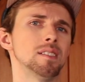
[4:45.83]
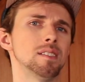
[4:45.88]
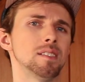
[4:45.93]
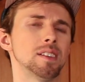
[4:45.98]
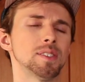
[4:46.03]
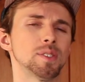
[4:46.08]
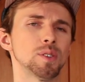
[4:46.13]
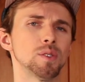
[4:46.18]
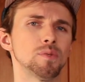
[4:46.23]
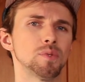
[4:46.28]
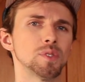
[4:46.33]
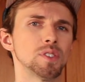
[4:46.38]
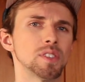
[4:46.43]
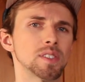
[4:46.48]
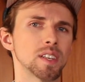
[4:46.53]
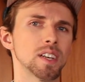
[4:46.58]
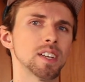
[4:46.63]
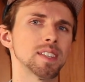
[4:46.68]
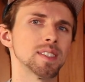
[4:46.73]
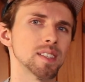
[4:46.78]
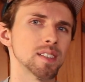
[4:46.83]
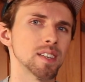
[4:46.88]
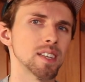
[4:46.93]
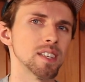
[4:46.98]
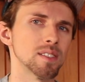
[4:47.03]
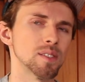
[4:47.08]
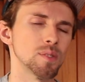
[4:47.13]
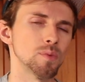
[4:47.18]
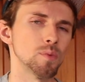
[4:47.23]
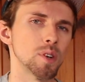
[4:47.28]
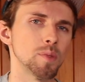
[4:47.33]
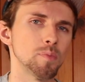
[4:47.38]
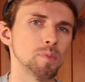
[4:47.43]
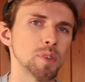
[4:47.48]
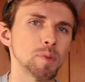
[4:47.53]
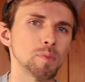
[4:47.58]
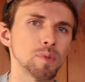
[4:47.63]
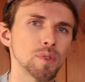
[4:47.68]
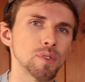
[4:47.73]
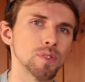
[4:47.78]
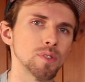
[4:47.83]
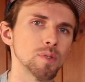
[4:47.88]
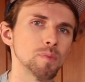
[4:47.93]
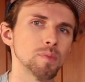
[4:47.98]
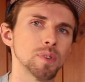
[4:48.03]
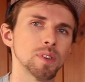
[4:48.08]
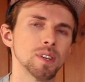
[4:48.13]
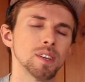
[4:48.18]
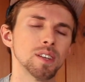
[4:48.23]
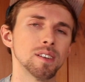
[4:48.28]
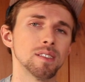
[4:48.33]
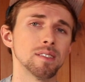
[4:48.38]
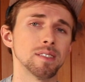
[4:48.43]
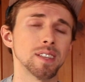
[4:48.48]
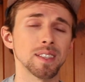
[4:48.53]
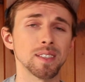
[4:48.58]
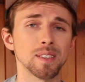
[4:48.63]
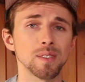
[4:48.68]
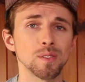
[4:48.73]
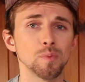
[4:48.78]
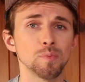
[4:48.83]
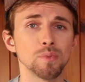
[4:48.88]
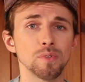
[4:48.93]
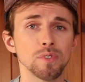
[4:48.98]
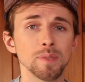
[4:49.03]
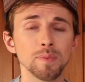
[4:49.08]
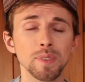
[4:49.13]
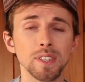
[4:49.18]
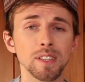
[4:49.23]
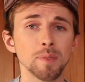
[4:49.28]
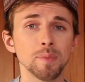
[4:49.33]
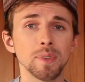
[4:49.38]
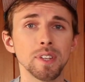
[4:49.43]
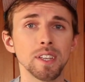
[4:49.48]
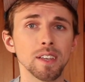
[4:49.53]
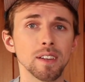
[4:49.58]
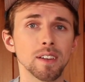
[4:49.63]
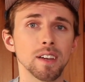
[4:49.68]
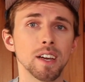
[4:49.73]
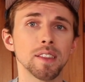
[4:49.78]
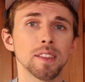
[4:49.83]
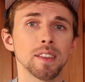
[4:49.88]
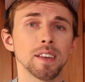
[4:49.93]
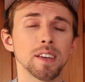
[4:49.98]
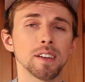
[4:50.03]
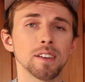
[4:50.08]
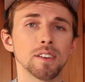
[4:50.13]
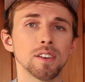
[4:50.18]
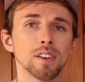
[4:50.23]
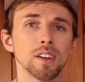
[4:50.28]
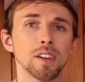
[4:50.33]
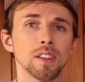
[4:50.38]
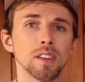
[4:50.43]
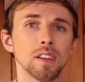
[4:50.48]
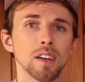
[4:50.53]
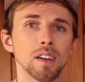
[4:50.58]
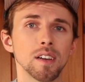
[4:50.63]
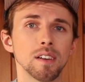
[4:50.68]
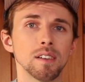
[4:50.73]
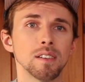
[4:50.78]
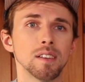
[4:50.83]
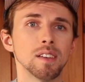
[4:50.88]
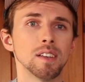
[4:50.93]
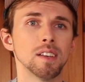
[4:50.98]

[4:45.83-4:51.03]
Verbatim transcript: And so if we just isolate to one people group, that's supremely limiting, I think, on uh,